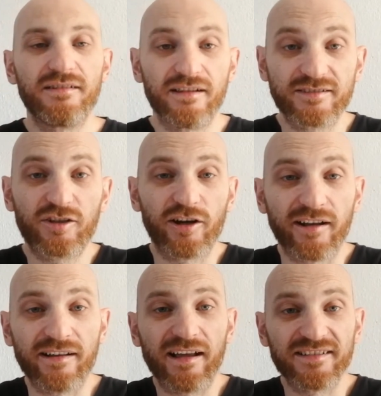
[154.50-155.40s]
It's got a
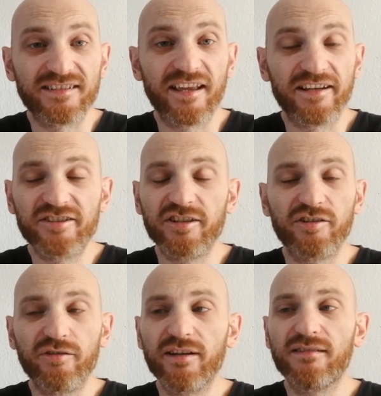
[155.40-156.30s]
nice texture
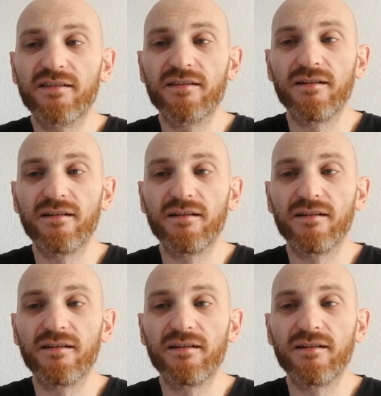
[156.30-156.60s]
to it.